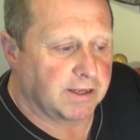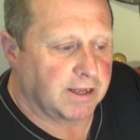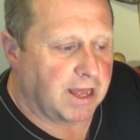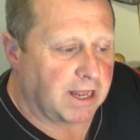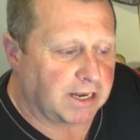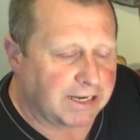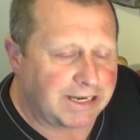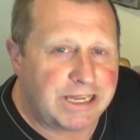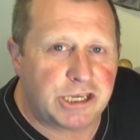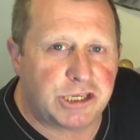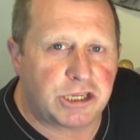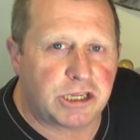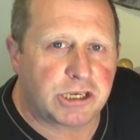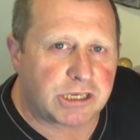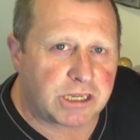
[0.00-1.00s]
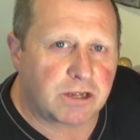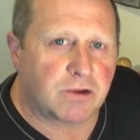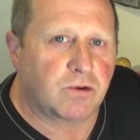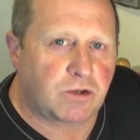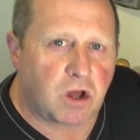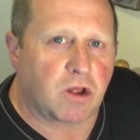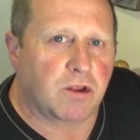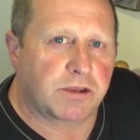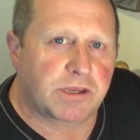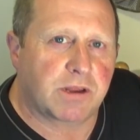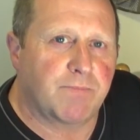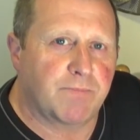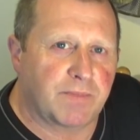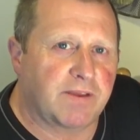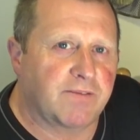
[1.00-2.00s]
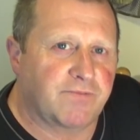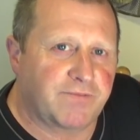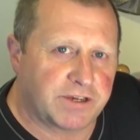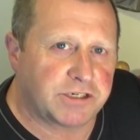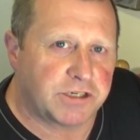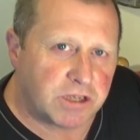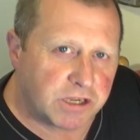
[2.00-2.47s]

at least you still got something fishing.